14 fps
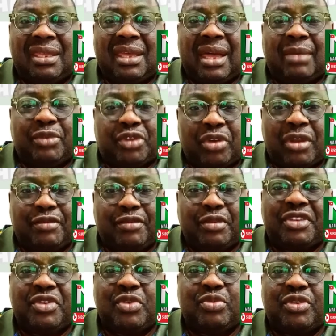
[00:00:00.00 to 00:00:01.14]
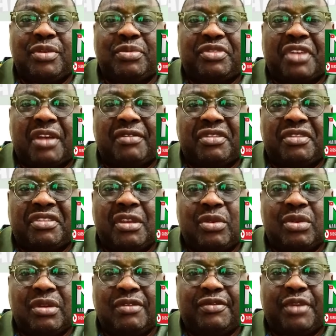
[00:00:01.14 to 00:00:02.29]
I'm sure even Tinubu himself is still
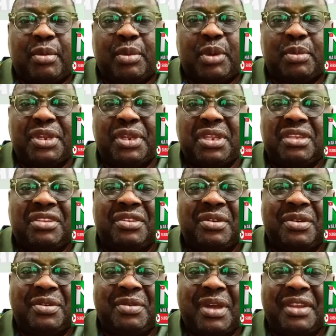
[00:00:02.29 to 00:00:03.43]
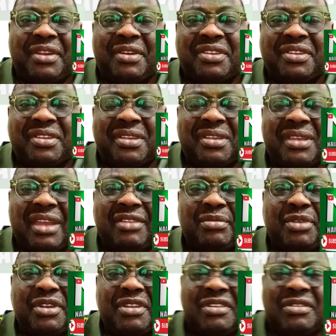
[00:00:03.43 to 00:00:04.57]
looking for more money. So why not?
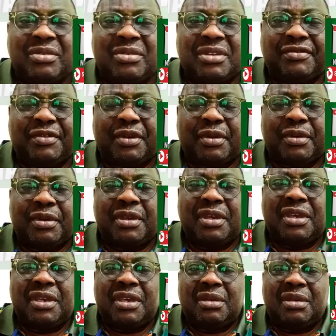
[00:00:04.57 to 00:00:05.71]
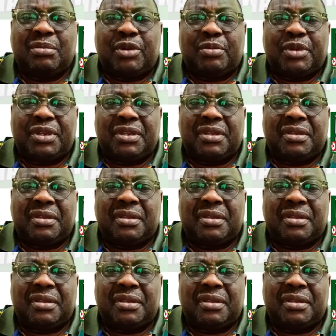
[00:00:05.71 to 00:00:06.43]
Everybody is looking for more money.